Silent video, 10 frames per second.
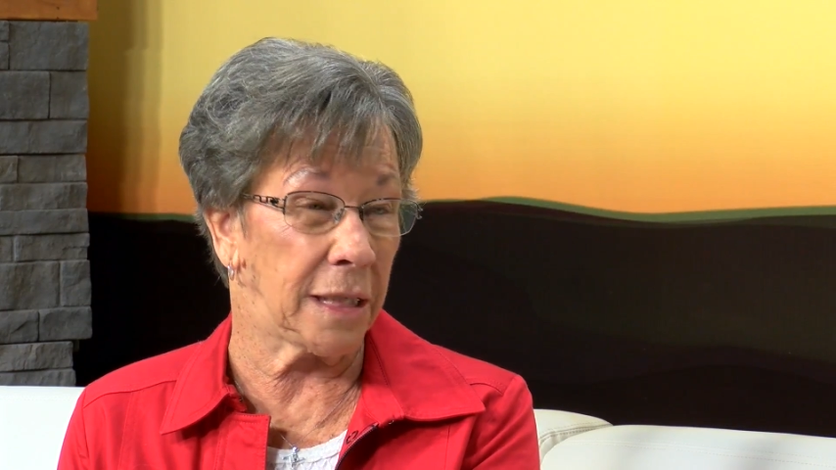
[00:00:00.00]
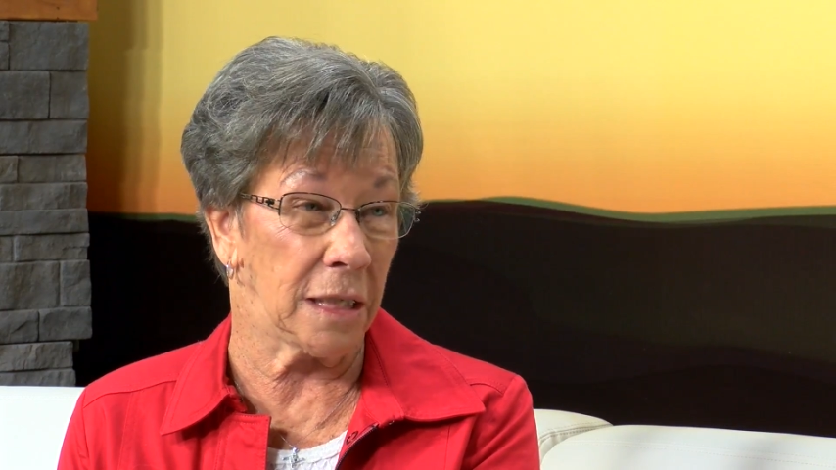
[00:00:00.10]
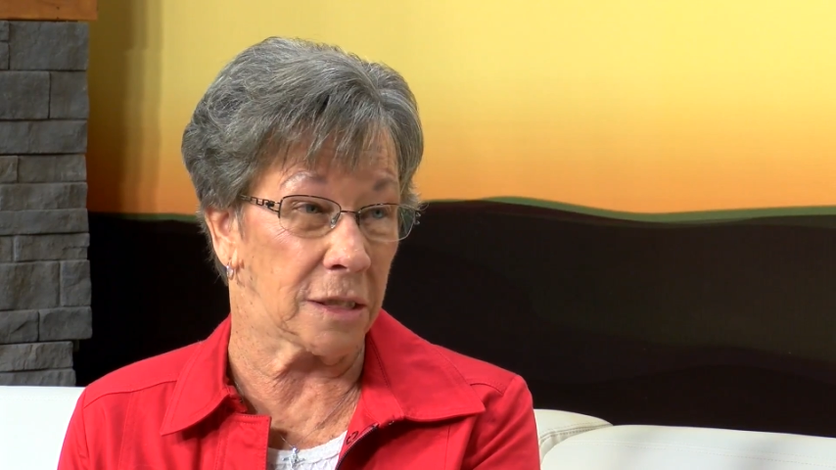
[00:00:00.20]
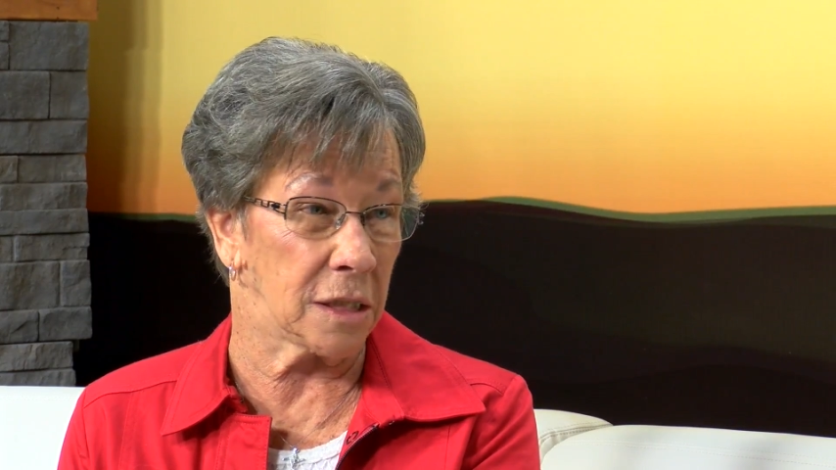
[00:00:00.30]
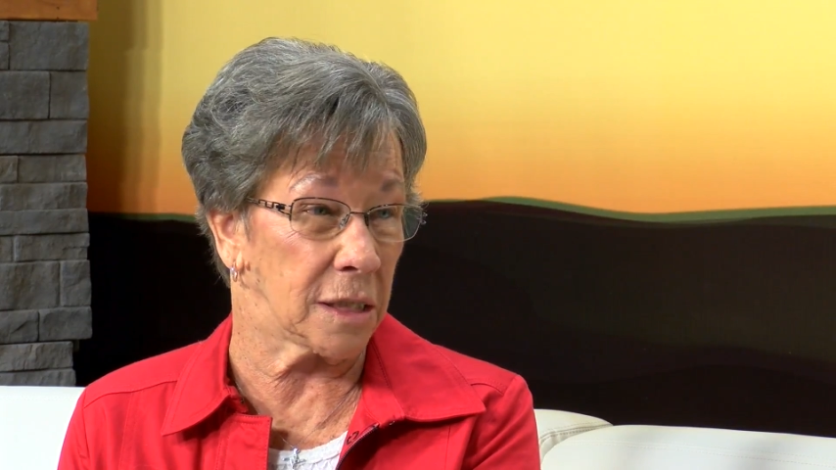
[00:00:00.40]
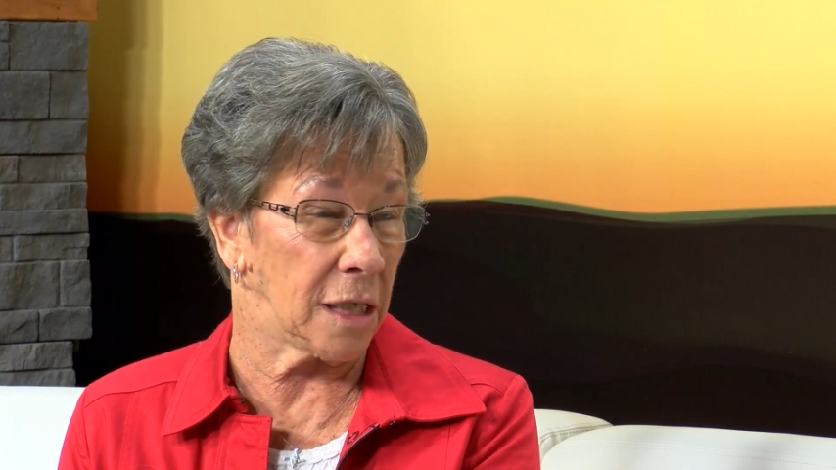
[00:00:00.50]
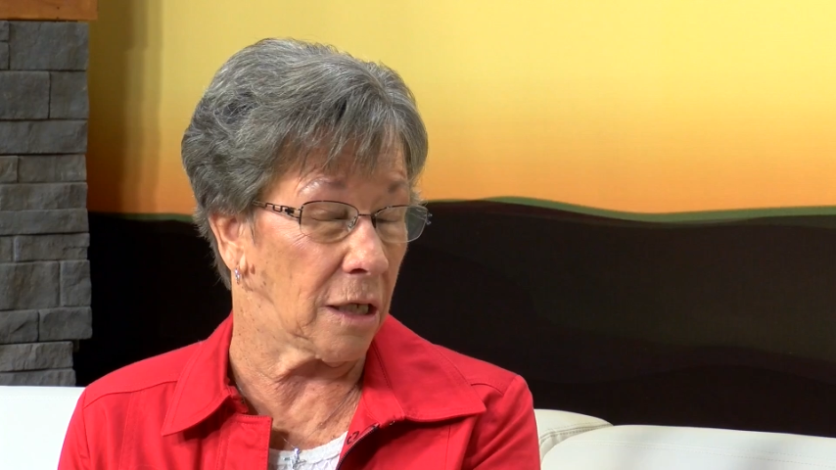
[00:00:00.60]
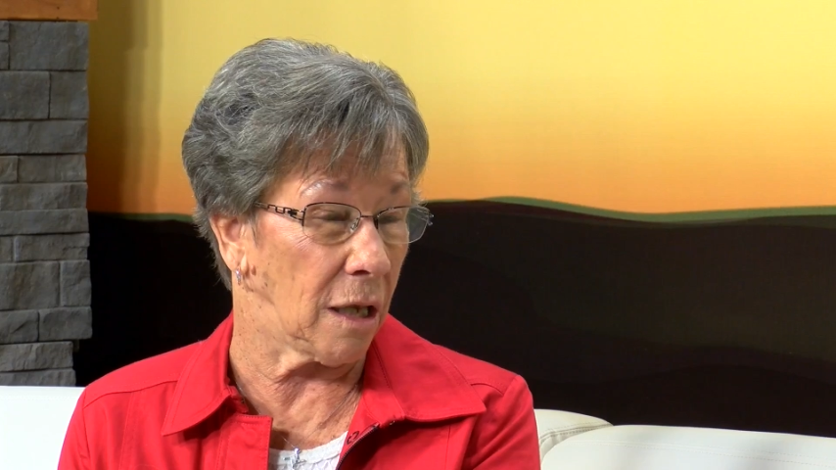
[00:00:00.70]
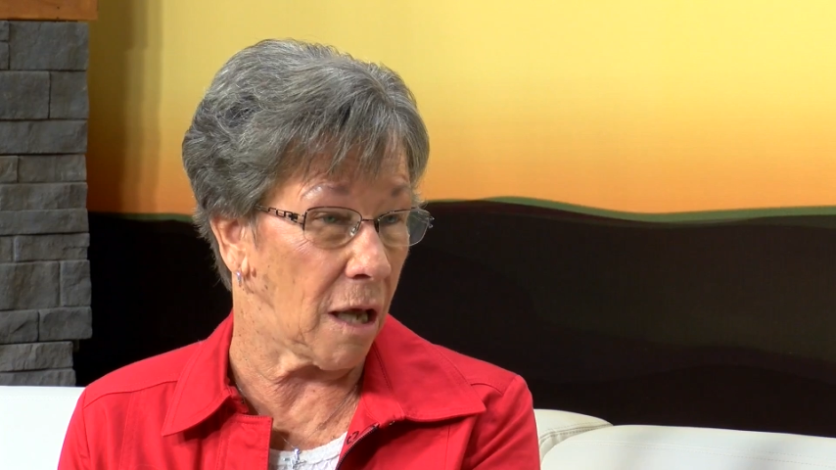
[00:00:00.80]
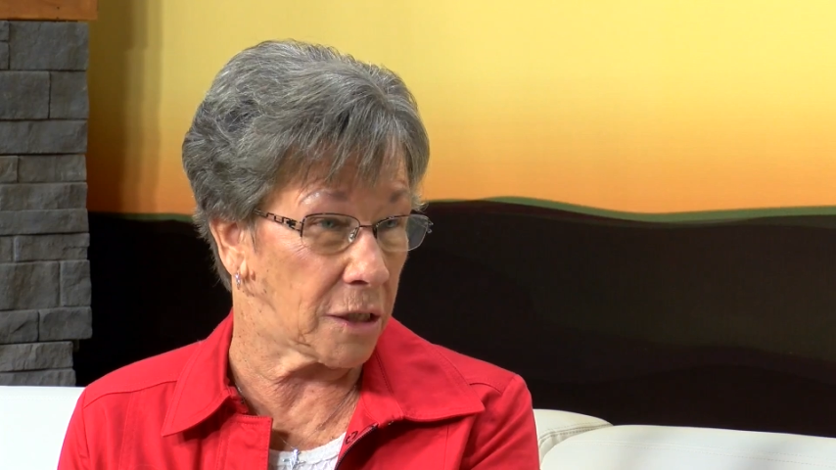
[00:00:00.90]
tells us in
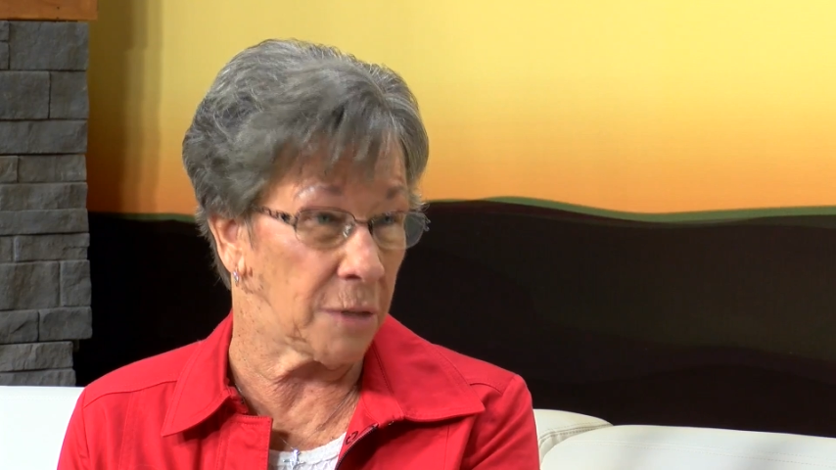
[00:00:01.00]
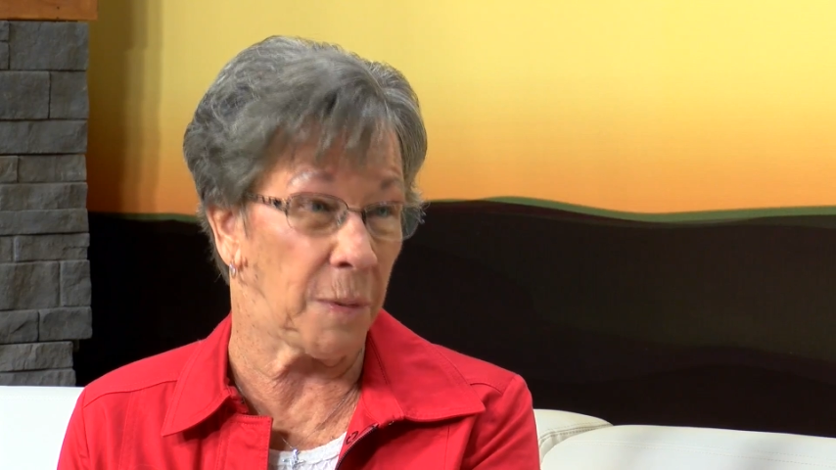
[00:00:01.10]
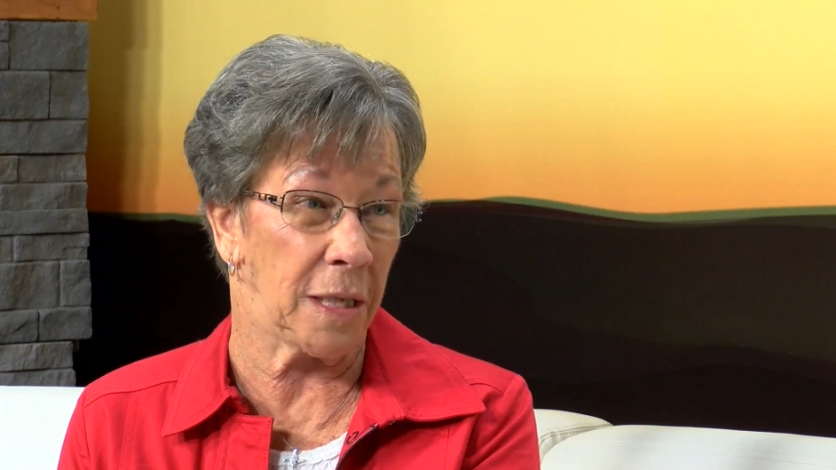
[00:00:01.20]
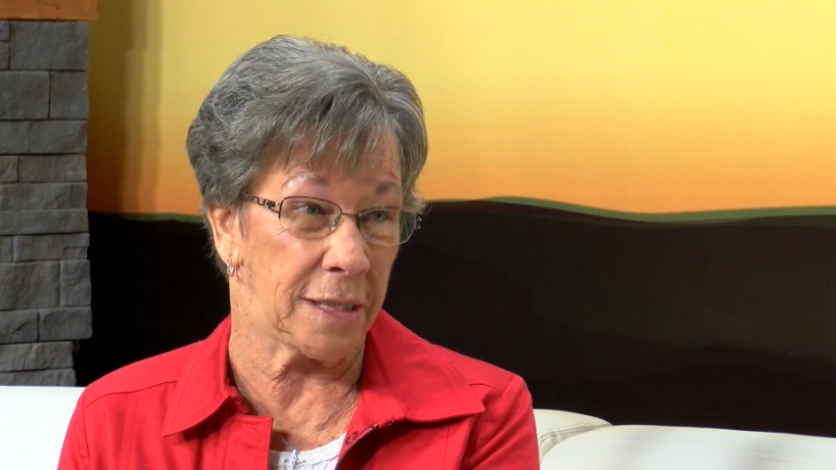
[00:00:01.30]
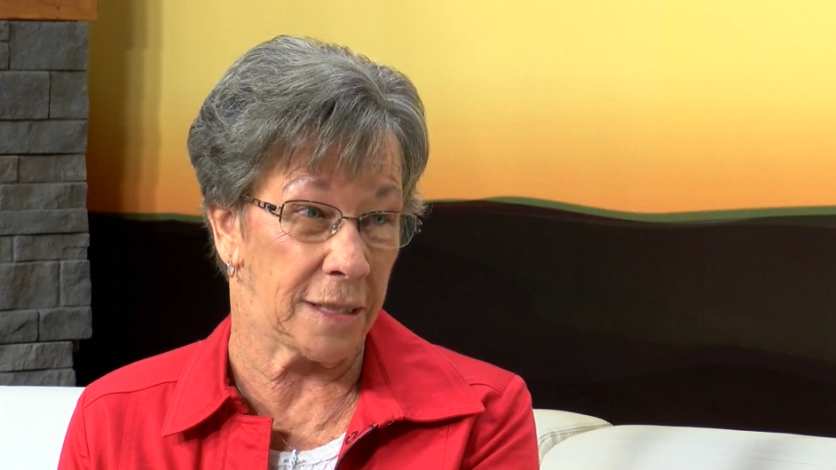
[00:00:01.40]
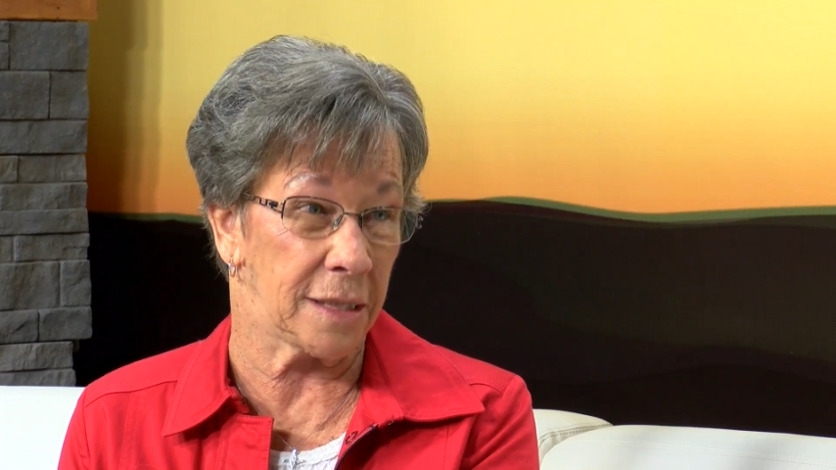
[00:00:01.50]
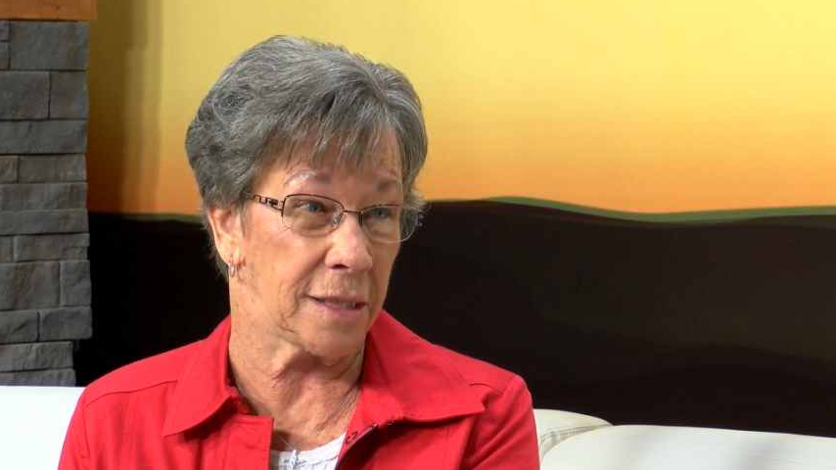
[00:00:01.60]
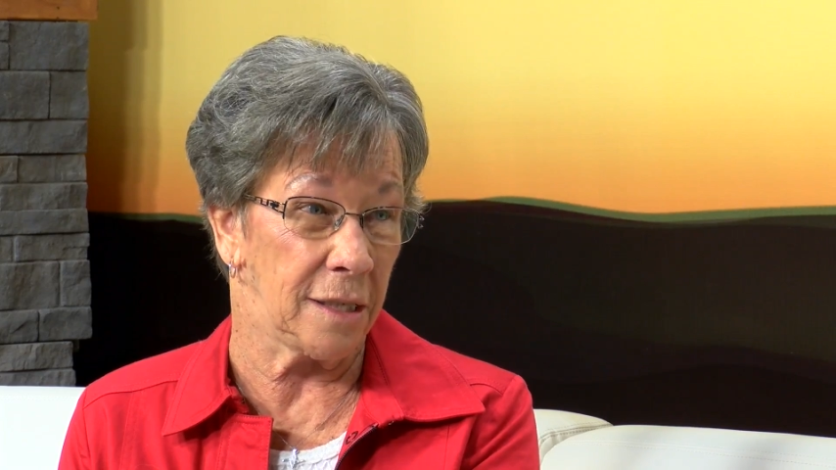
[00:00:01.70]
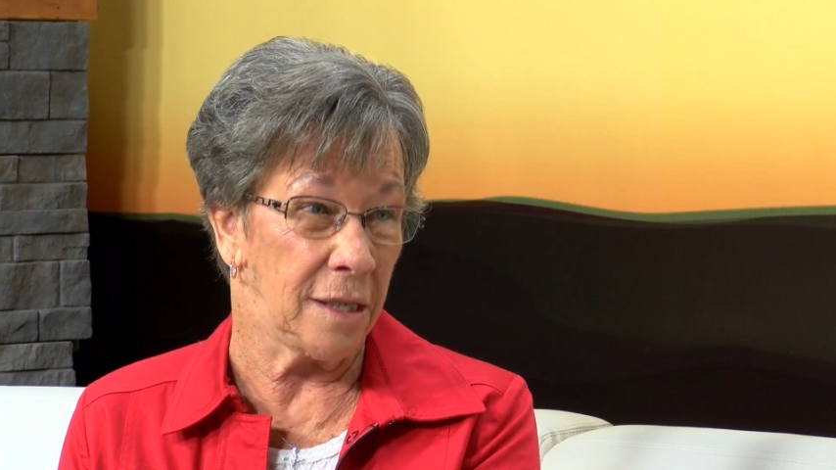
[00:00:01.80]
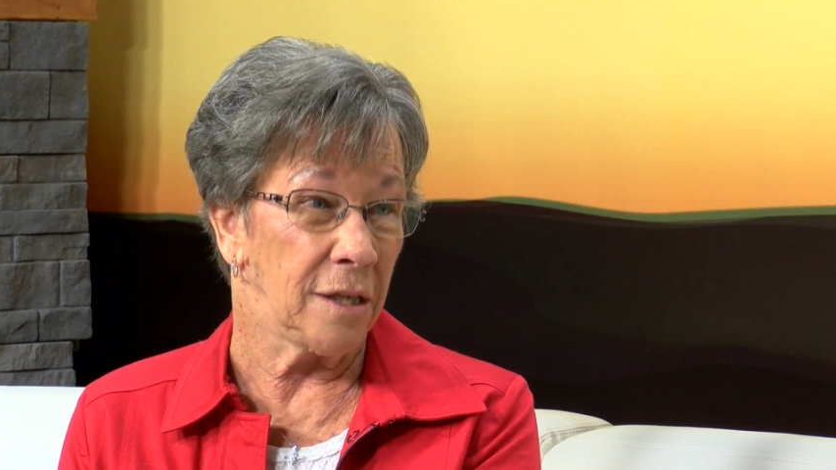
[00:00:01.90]
lots of places